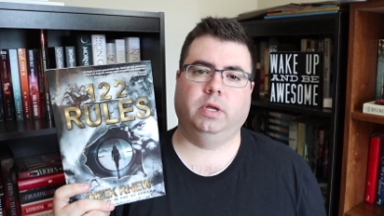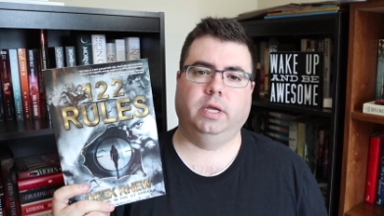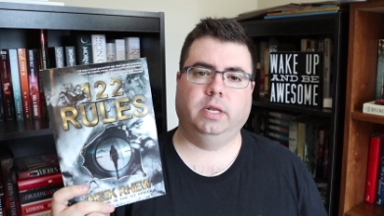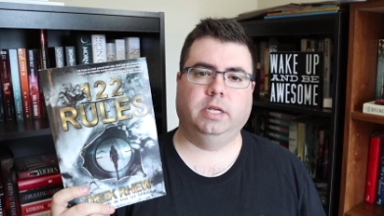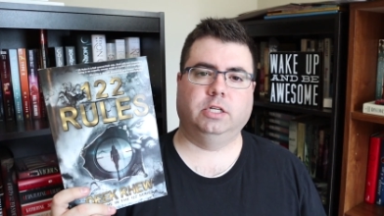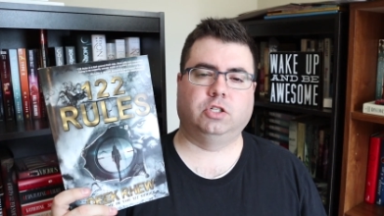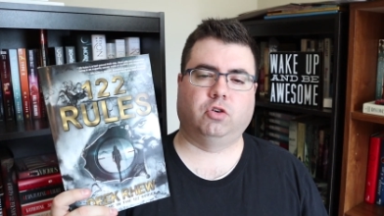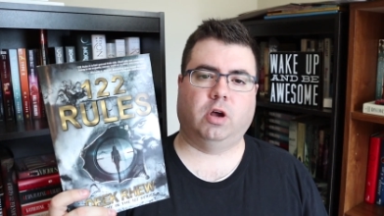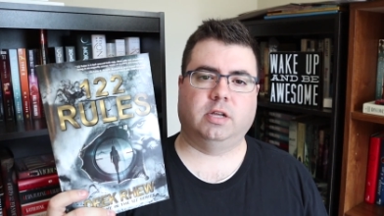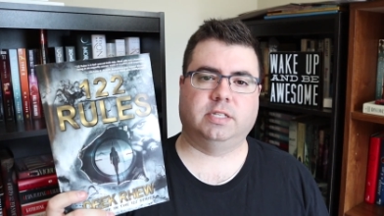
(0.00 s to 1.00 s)
in his
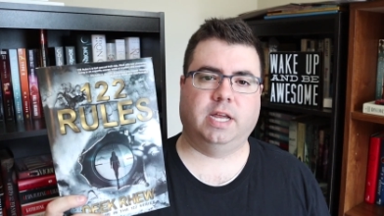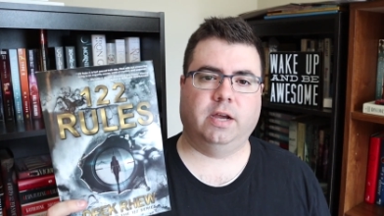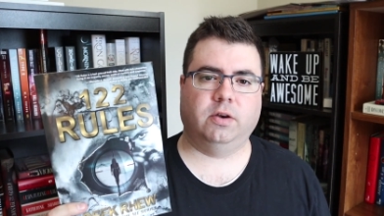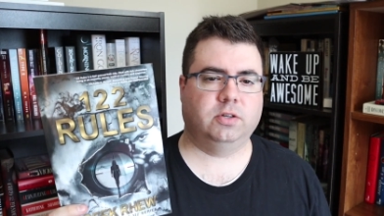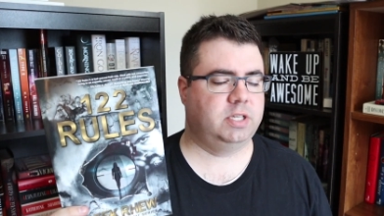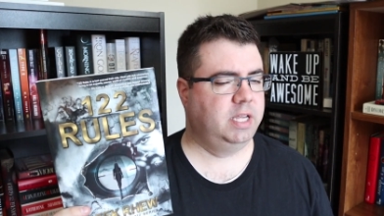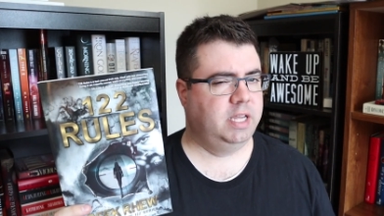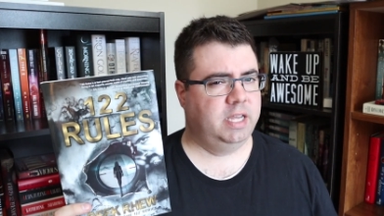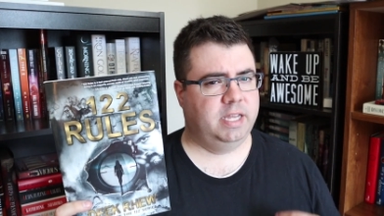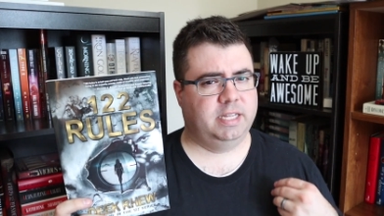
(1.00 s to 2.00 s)
crosshairs,
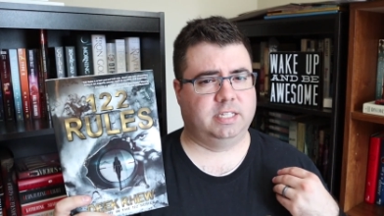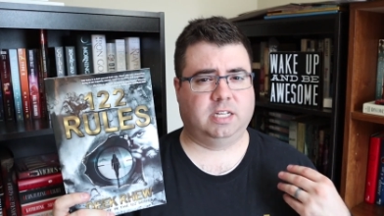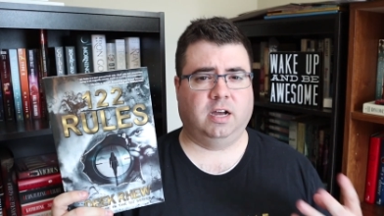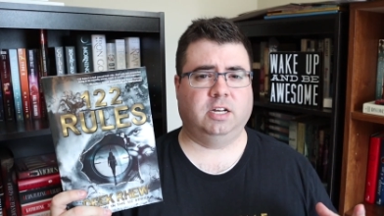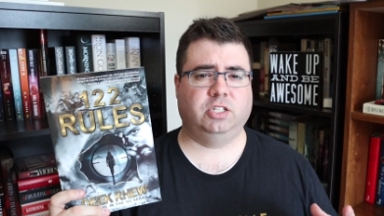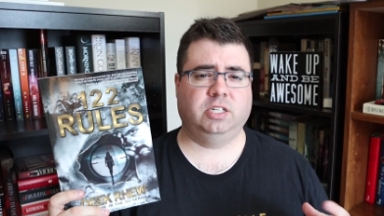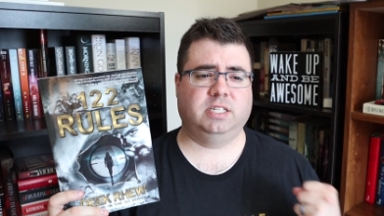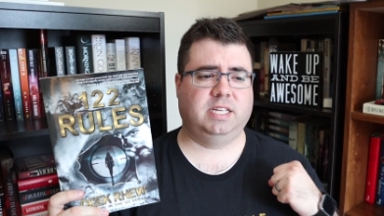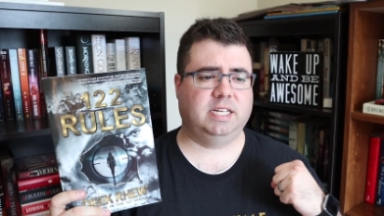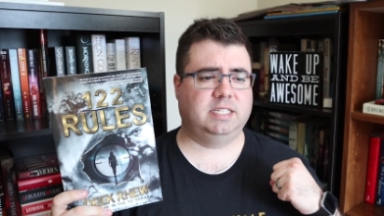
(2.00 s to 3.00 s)
his
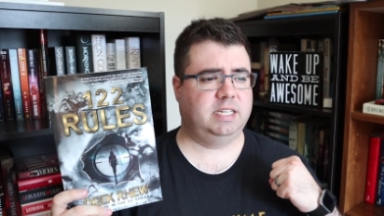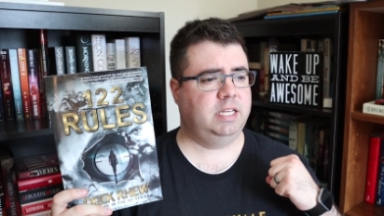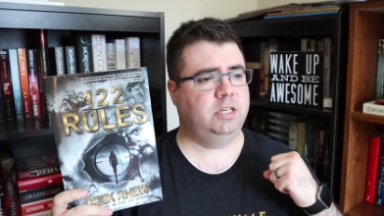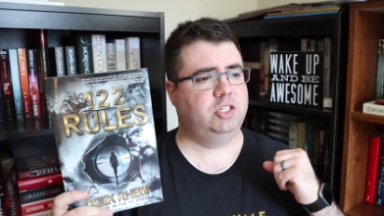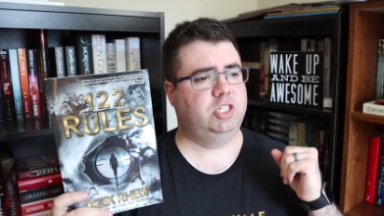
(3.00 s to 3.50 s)
conscience kicks in.